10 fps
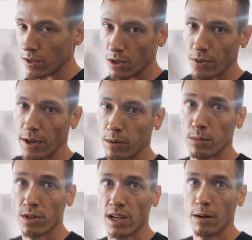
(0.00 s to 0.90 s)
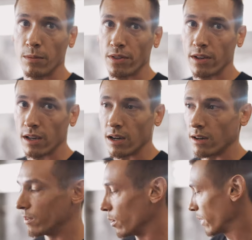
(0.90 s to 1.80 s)
the whole thing one more time with the uh,
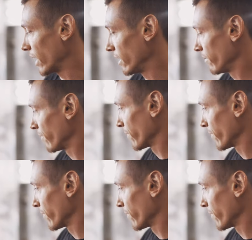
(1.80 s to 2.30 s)
foam pad.